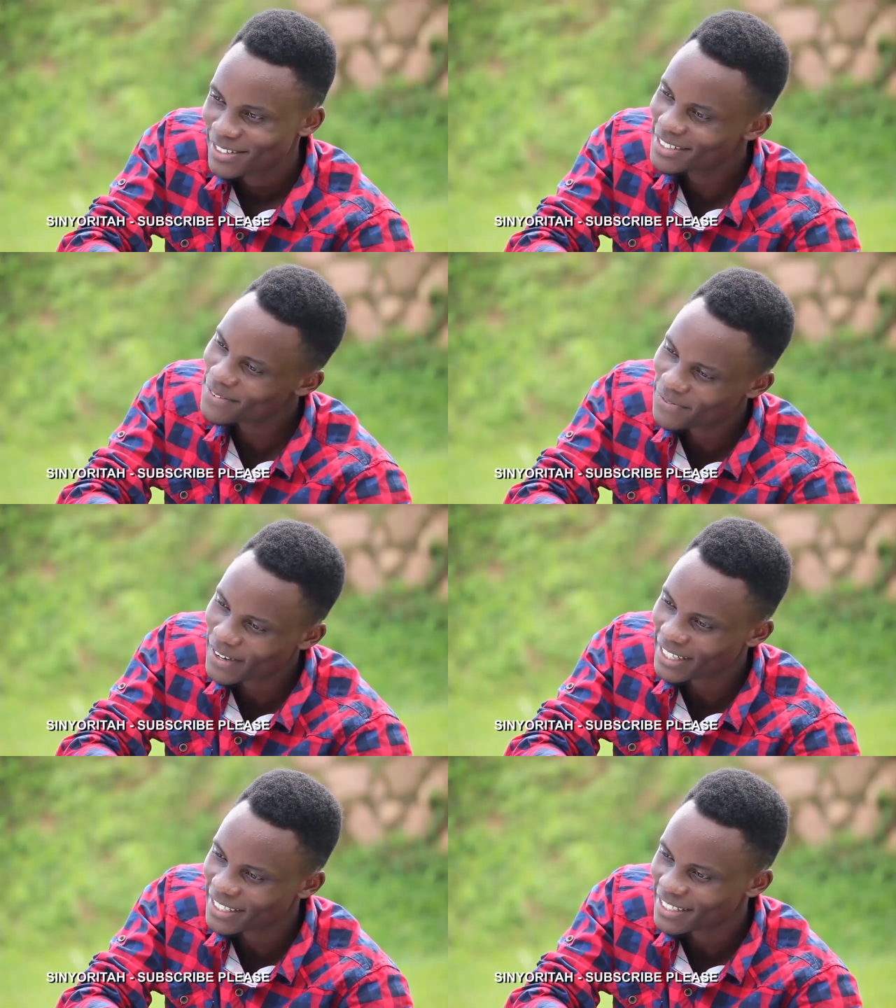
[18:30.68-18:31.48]
Ndi
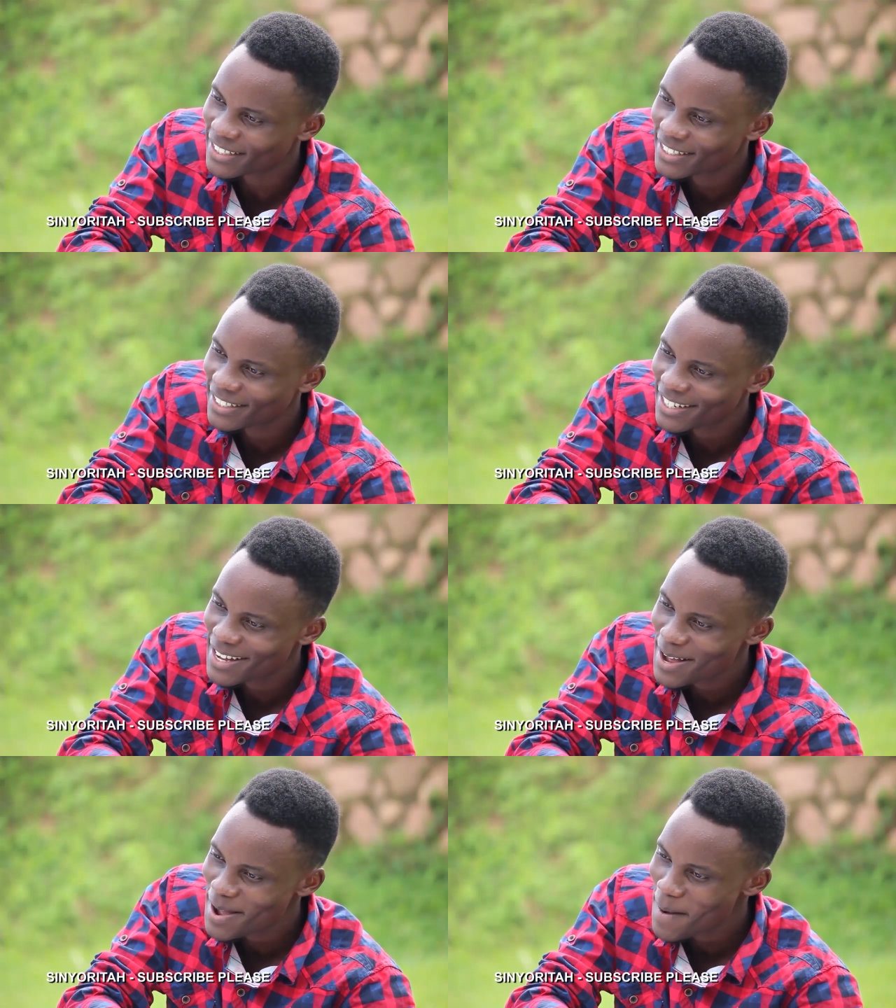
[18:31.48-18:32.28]
fine.
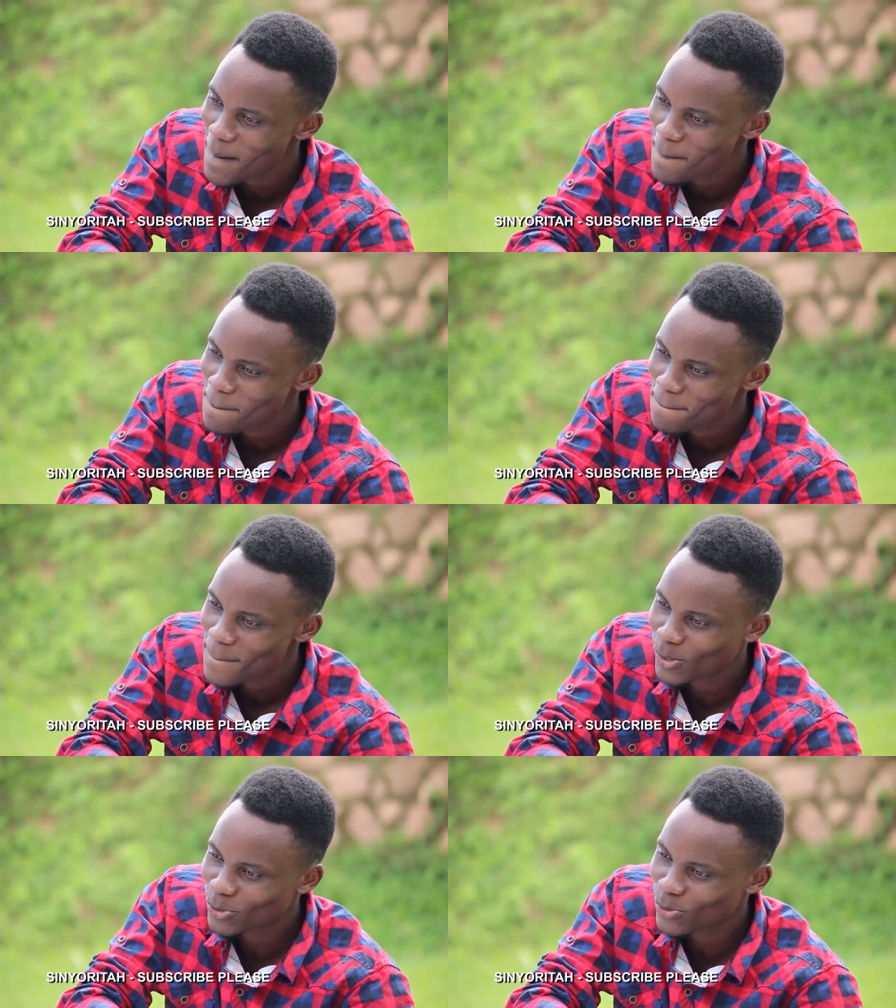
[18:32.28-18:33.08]

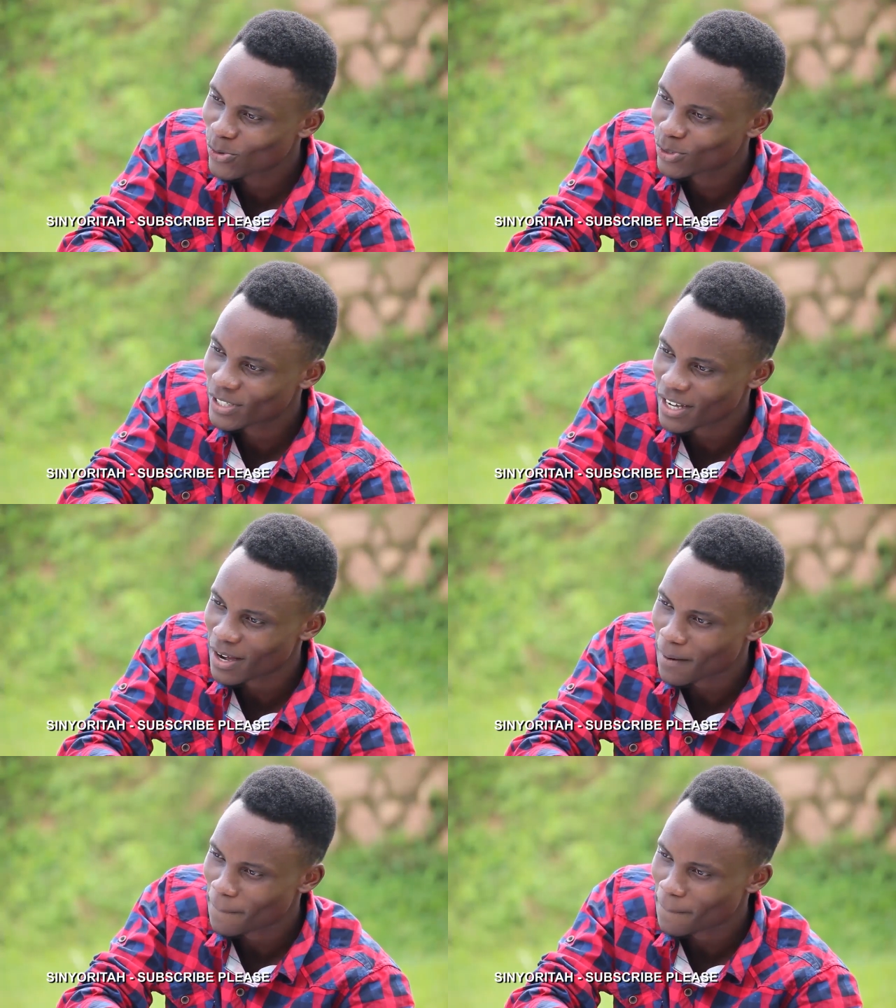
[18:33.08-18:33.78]
Uli wotia.